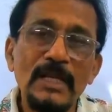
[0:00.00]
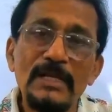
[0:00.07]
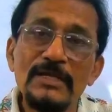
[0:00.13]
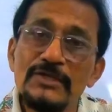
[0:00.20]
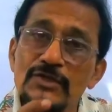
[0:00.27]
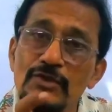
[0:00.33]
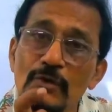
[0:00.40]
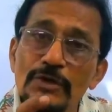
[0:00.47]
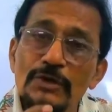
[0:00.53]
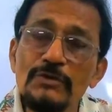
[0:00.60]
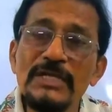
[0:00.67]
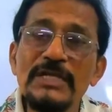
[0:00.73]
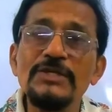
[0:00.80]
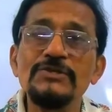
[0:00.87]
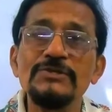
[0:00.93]
So you
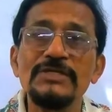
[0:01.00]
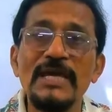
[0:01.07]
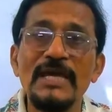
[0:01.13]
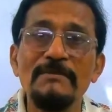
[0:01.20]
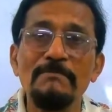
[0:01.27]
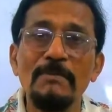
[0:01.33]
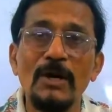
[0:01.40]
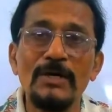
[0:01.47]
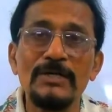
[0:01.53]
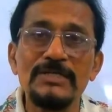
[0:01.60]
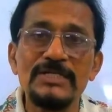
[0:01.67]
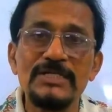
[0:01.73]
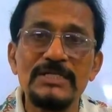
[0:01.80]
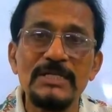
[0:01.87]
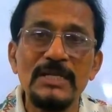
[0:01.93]
need to take
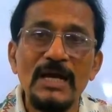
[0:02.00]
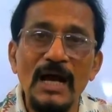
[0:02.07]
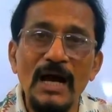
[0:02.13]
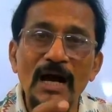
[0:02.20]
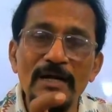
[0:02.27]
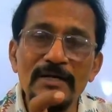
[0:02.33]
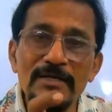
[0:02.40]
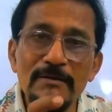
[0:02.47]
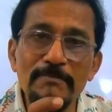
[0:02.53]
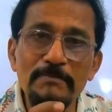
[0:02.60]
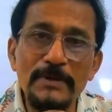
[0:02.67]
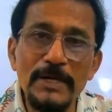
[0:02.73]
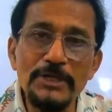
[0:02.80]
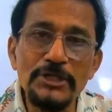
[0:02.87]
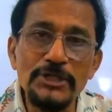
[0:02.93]
mocks. Under
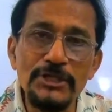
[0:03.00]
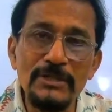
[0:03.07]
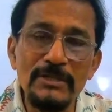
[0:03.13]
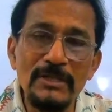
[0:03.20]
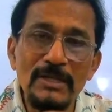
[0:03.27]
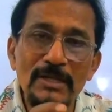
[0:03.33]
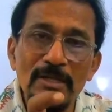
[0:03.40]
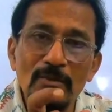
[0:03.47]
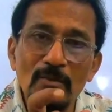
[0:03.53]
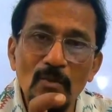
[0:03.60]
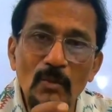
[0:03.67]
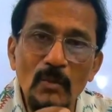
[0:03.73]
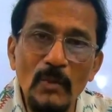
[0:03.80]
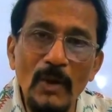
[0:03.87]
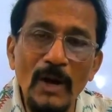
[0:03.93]
pressure,
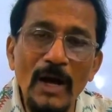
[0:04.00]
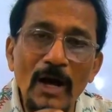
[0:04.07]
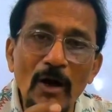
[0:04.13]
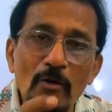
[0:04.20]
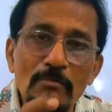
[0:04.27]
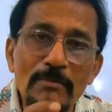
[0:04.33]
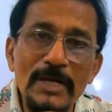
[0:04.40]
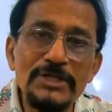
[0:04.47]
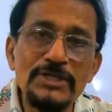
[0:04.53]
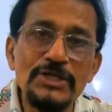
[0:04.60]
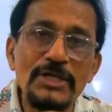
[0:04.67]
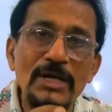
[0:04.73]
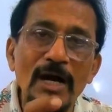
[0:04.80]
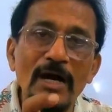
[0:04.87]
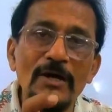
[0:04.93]
how much
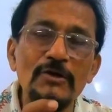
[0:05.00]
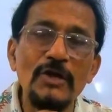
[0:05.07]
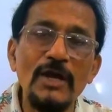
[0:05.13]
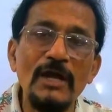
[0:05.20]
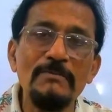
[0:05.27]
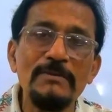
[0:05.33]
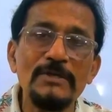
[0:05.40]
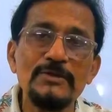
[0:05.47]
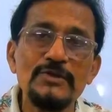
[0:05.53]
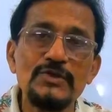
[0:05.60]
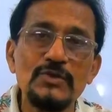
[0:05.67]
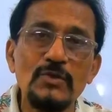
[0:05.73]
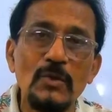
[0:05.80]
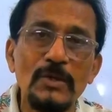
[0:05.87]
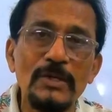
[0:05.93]
are you able to
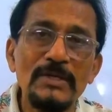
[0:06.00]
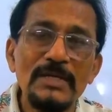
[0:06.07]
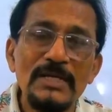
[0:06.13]
score?